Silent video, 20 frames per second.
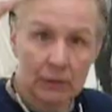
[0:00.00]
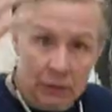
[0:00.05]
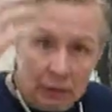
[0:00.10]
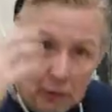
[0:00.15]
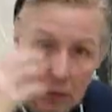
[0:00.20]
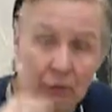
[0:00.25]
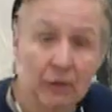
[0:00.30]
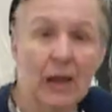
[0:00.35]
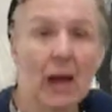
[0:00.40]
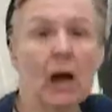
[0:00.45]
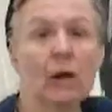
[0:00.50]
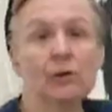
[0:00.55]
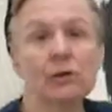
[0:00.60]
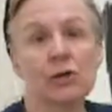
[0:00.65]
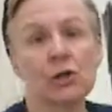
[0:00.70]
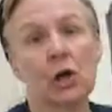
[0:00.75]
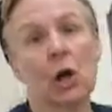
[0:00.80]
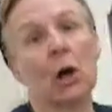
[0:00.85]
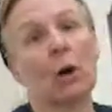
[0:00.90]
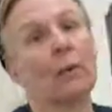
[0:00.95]
You know, the
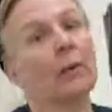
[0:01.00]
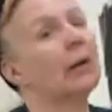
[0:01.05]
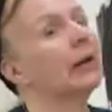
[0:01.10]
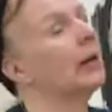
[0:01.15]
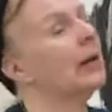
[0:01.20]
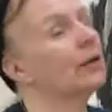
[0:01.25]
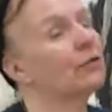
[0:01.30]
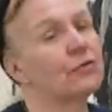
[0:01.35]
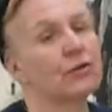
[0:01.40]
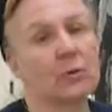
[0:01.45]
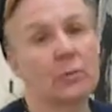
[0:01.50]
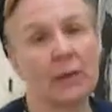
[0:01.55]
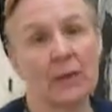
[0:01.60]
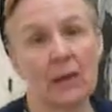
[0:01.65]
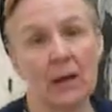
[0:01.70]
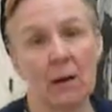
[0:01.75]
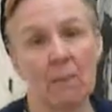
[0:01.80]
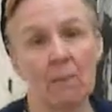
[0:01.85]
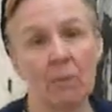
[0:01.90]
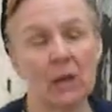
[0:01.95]
undercurrent has to
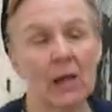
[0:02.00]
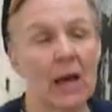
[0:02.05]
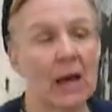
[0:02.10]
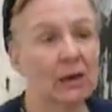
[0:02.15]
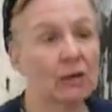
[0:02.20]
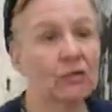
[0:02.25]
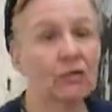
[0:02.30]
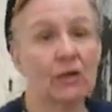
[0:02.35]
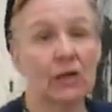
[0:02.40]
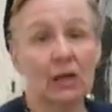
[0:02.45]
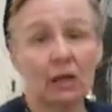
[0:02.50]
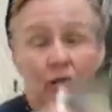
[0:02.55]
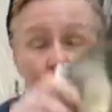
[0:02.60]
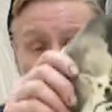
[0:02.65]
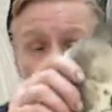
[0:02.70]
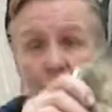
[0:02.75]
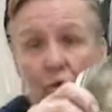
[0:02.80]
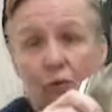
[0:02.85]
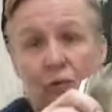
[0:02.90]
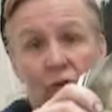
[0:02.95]
be complex in
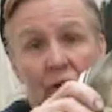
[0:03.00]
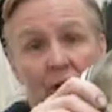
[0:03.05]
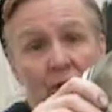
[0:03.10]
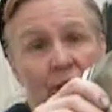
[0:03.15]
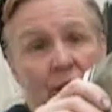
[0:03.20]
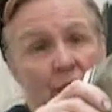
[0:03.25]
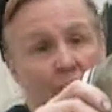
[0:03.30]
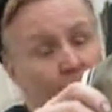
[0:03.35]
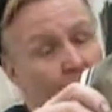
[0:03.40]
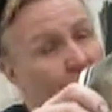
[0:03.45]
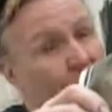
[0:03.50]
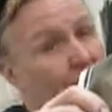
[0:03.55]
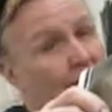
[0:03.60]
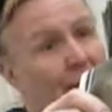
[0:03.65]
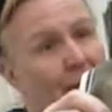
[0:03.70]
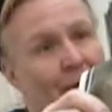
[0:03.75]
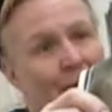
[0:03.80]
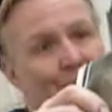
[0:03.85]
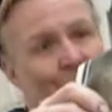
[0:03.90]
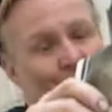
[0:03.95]
choosing
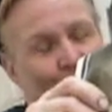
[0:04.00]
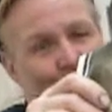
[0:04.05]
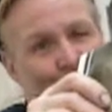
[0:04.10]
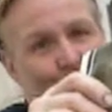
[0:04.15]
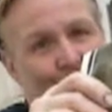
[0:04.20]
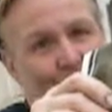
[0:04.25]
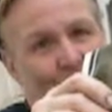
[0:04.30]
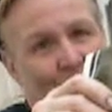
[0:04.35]
something like this,